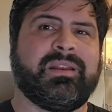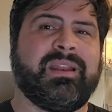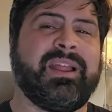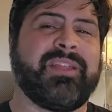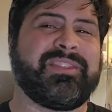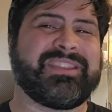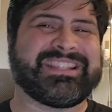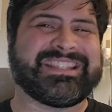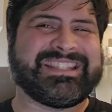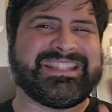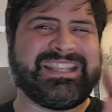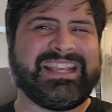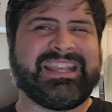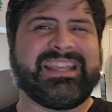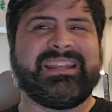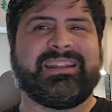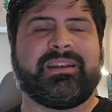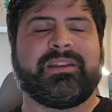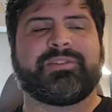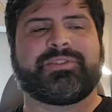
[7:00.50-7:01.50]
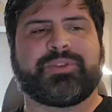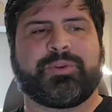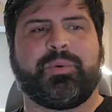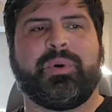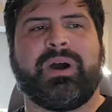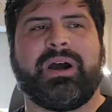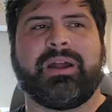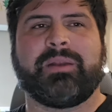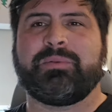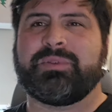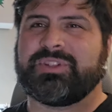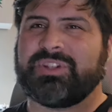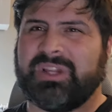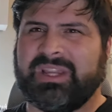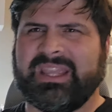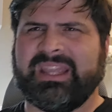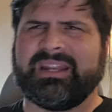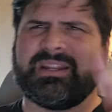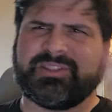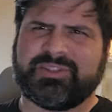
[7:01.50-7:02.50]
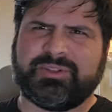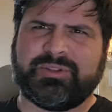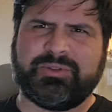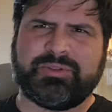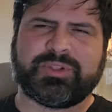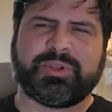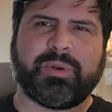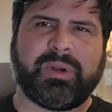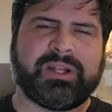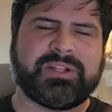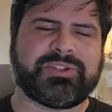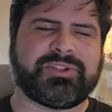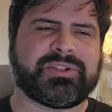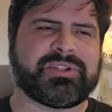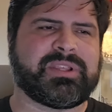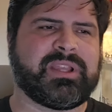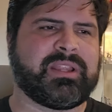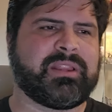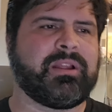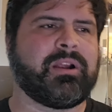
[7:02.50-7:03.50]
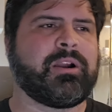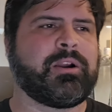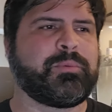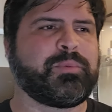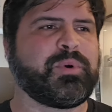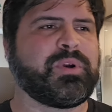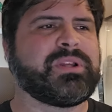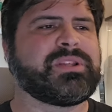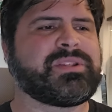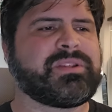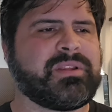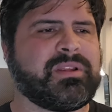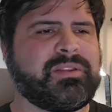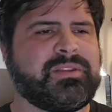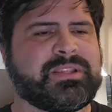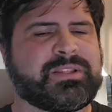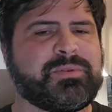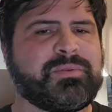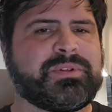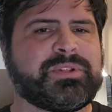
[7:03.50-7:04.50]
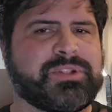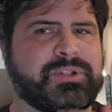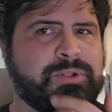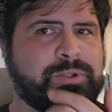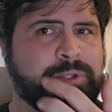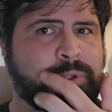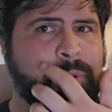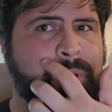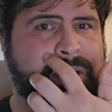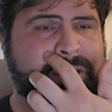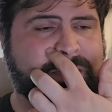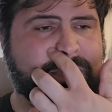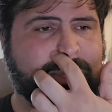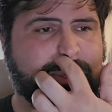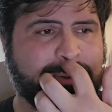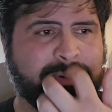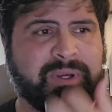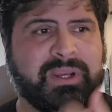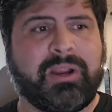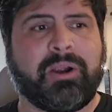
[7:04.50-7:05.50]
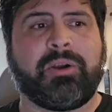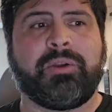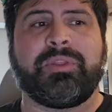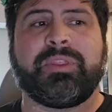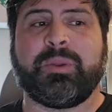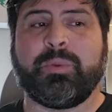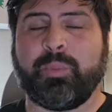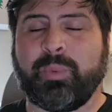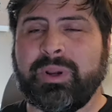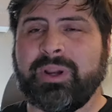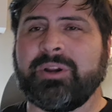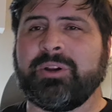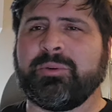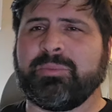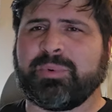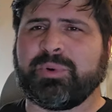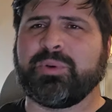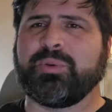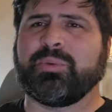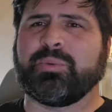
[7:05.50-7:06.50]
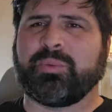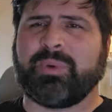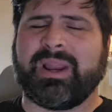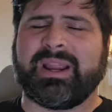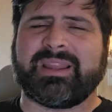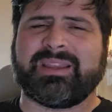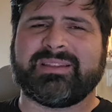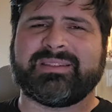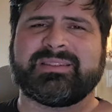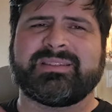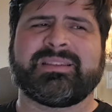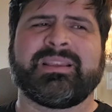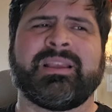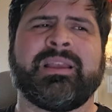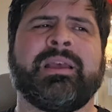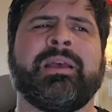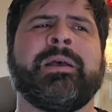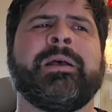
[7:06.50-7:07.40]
Now, the second squad, which again is 2 squads, just like the Ardboys, this one is 2 squads of 3, are the Weird Brute Wrekkas.